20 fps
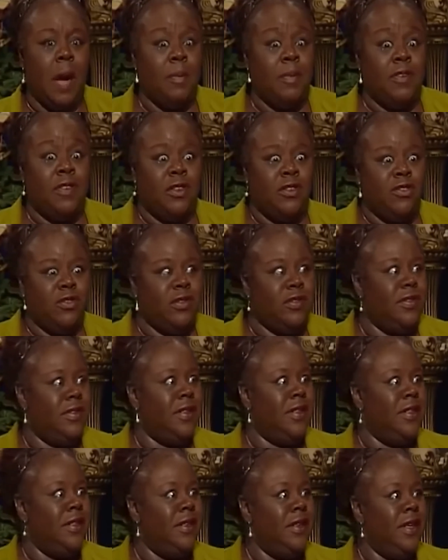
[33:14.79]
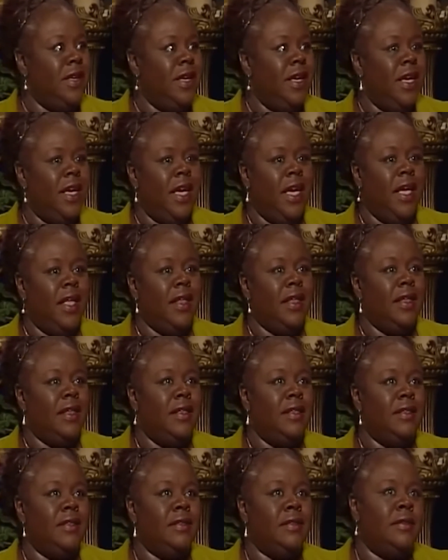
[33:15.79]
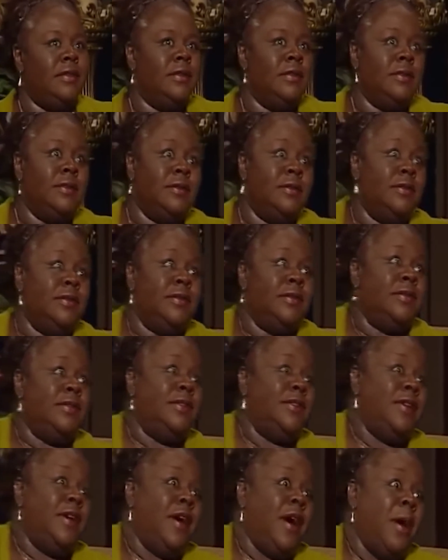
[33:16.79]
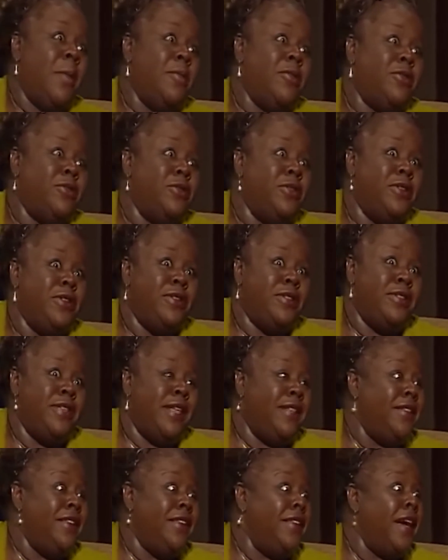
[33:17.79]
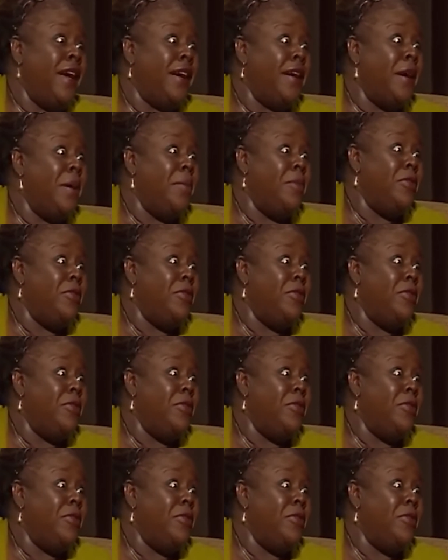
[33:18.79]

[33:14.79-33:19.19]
peace on her front porch, sipping tea, watching the sunrise, and